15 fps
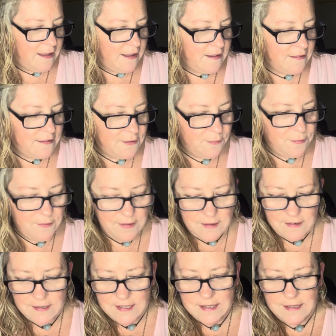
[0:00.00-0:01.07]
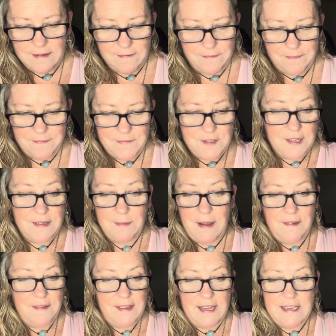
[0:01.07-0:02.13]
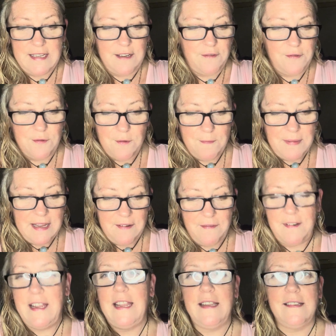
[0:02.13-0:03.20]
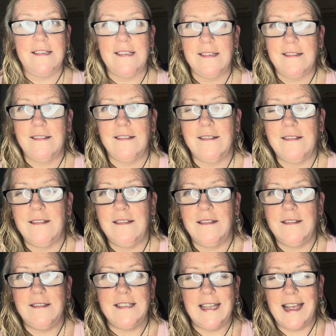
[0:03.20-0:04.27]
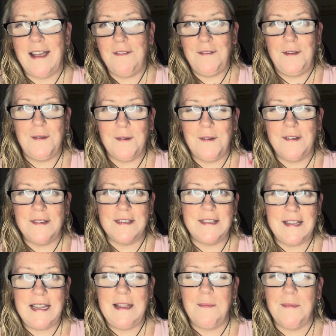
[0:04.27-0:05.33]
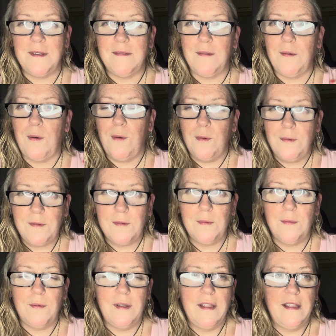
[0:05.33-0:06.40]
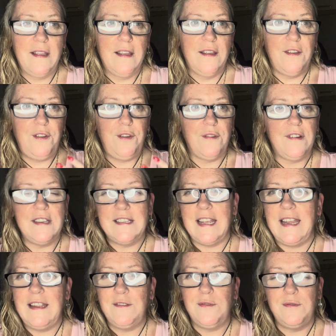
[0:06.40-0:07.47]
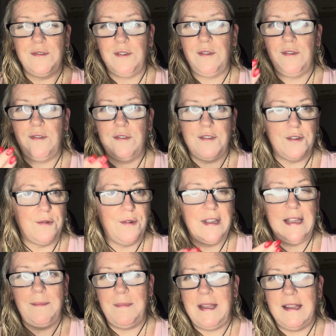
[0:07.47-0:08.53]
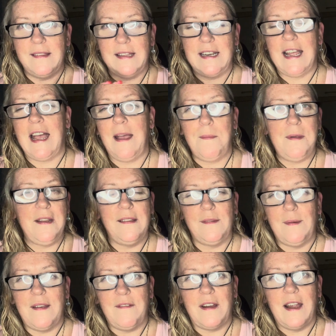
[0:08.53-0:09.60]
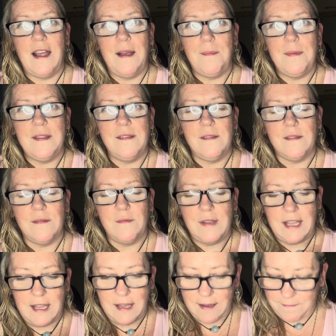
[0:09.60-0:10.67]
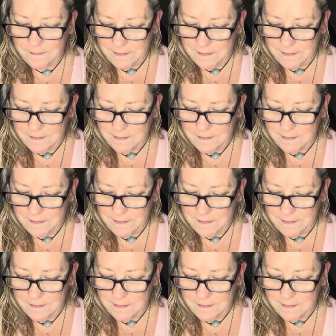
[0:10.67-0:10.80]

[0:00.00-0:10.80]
So there's just what I've said here. Don't be afraid to have your say, but also you're entitled to joy, peace, and happiness, whatever happens, okay?